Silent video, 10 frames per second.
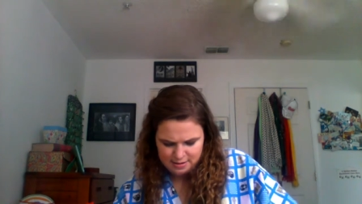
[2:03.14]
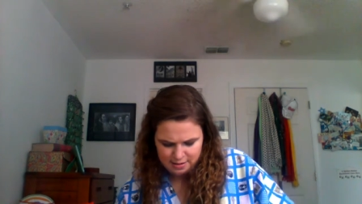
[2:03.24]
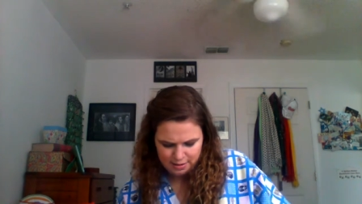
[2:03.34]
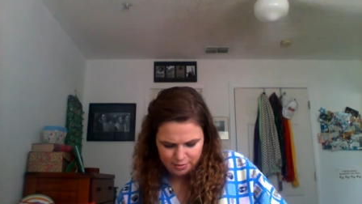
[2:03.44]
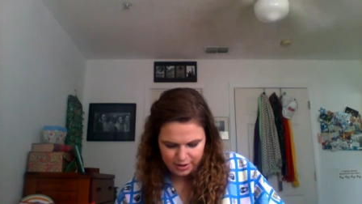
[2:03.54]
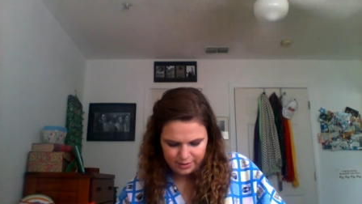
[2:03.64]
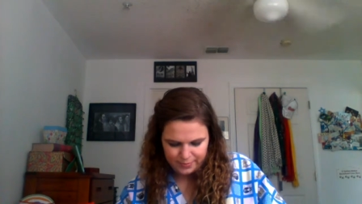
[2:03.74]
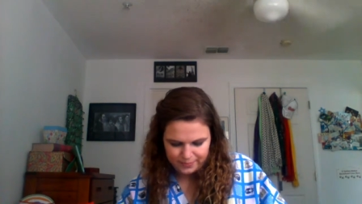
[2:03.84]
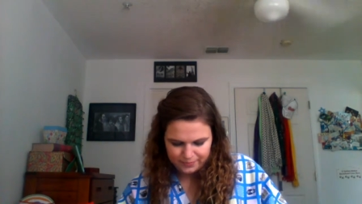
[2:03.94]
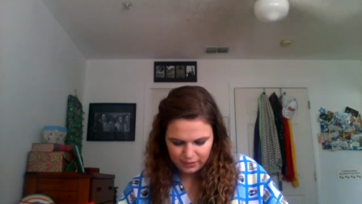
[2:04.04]
Okay.
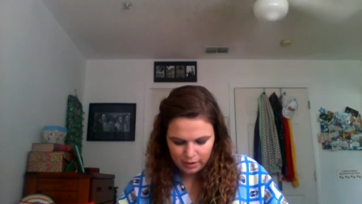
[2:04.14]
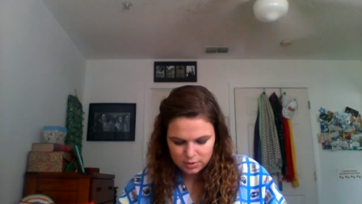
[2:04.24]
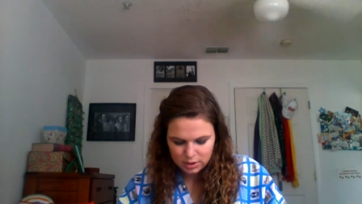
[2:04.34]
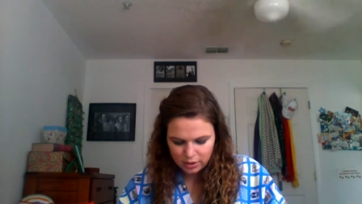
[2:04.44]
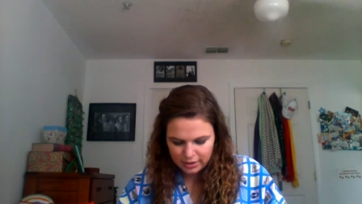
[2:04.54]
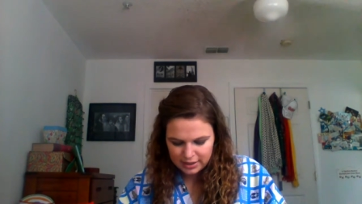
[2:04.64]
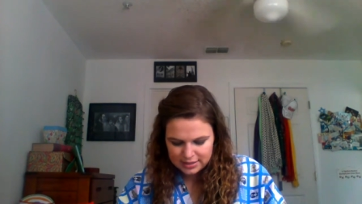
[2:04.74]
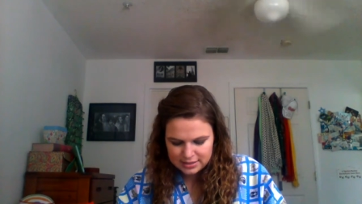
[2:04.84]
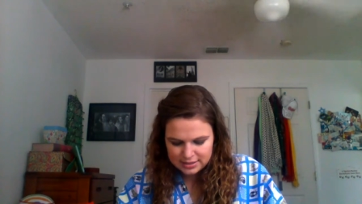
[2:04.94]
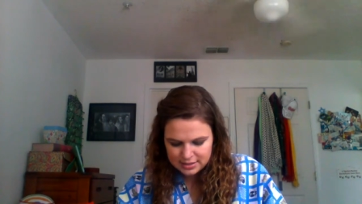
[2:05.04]
I'm sorry,
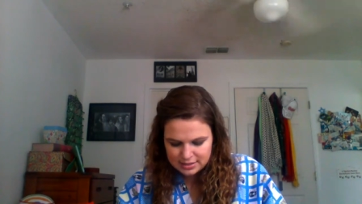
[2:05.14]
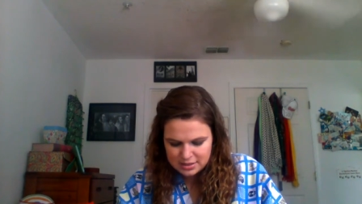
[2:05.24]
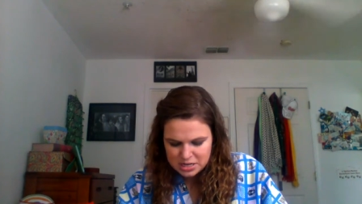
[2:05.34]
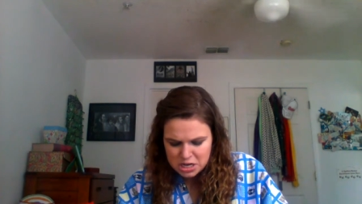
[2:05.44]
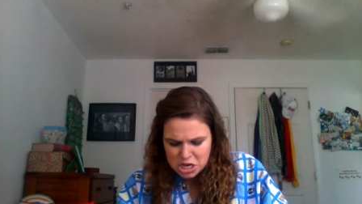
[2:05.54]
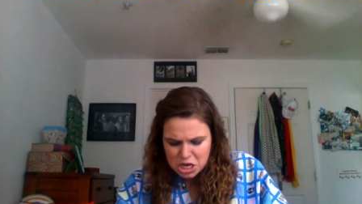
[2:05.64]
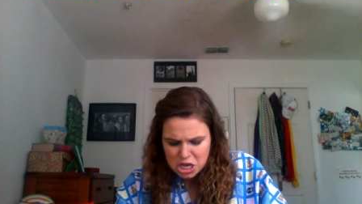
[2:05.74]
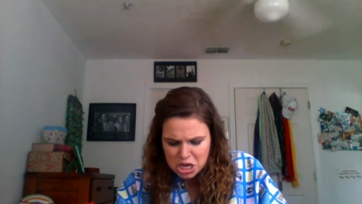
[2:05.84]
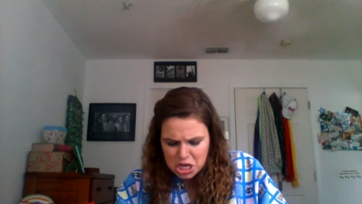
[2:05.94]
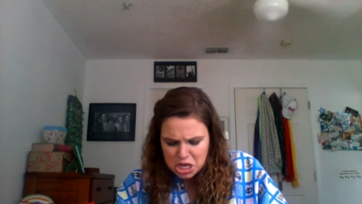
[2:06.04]
guys.
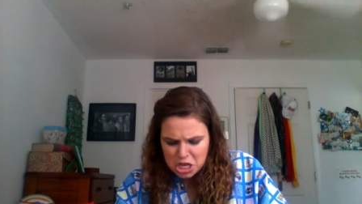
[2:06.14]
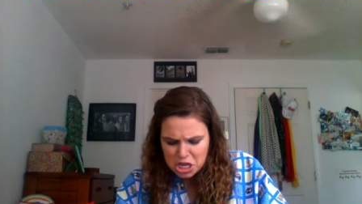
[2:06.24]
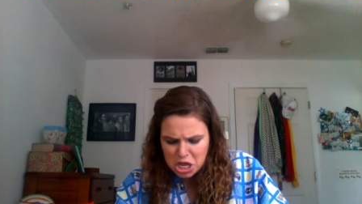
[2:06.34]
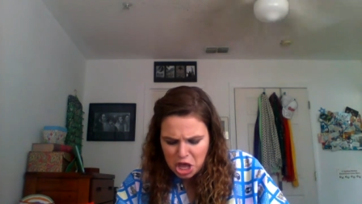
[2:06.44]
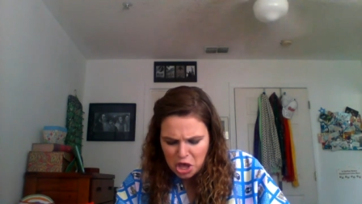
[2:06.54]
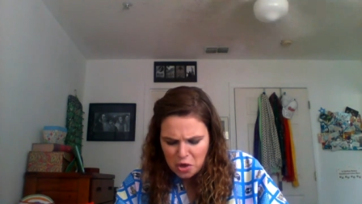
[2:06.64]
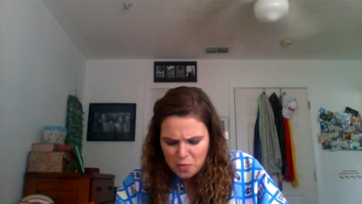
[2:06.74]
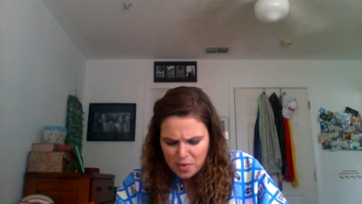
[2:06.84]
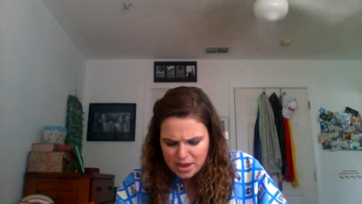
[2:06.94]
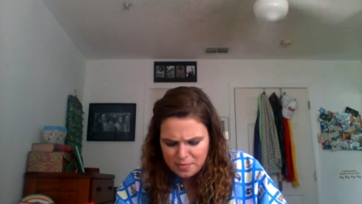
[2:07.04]

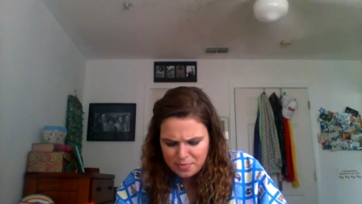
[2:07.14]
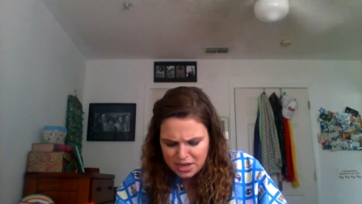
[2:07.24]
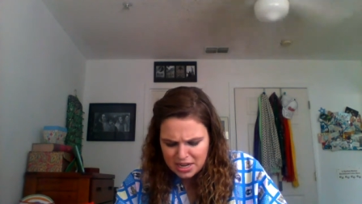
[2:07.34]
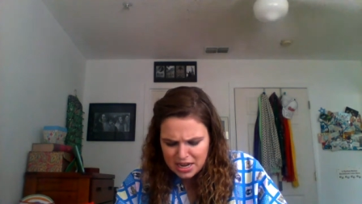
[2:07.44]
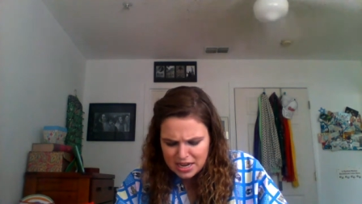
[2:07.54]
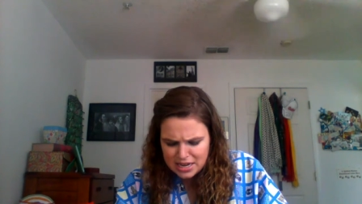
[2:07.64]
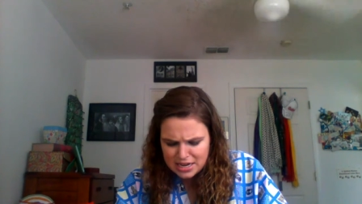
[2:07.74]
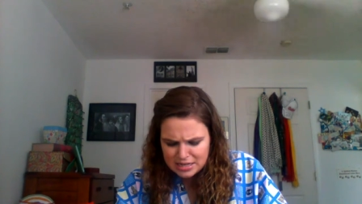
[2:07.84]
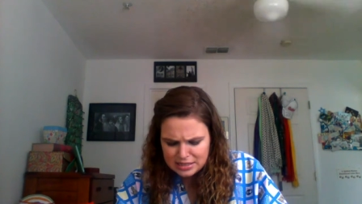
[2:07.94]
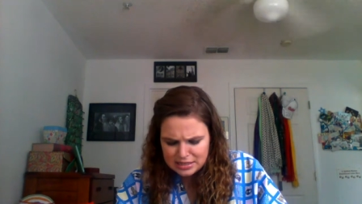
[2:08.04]
Open,
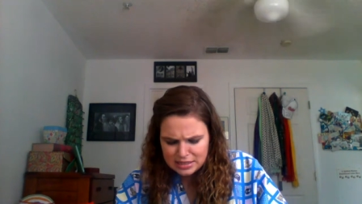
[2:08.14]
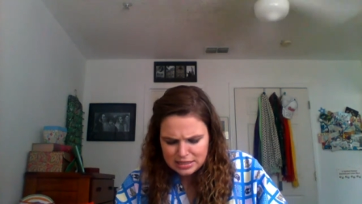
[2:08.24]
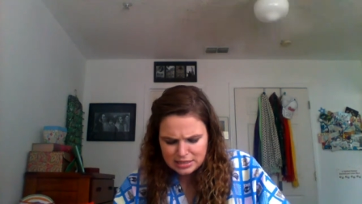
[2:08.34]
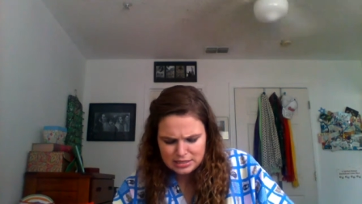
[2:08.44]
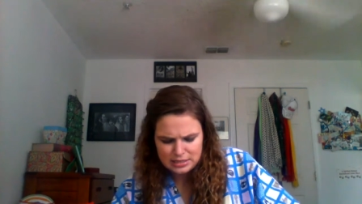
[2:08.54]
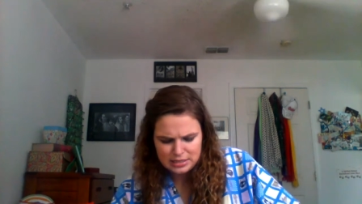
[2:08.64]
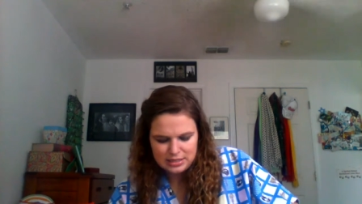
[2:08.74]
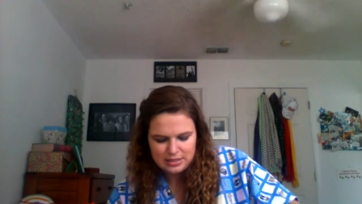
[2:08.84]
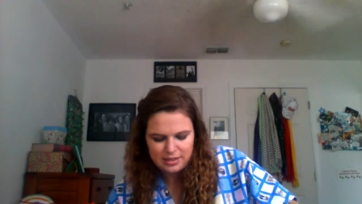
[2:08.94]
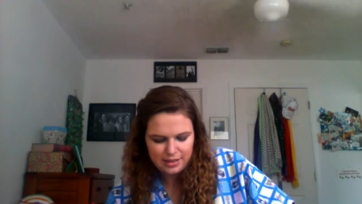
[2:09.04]
please!
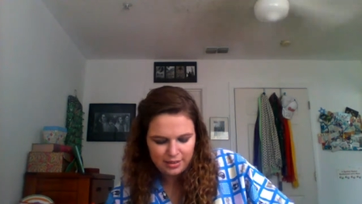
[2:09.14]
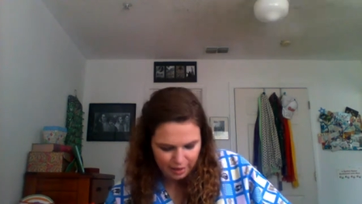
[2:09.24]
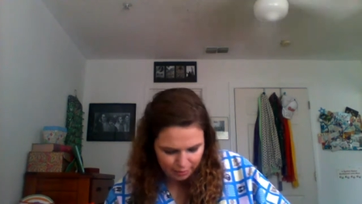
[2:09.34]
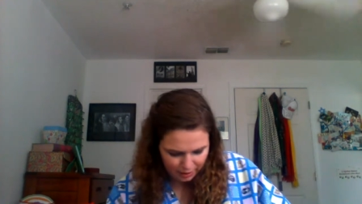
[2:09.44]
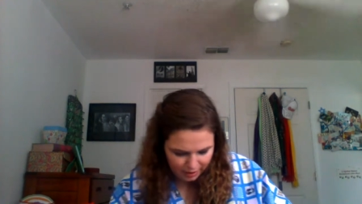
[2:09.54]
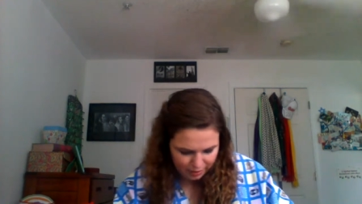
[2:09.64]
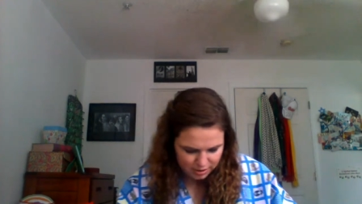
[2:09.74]
There we go.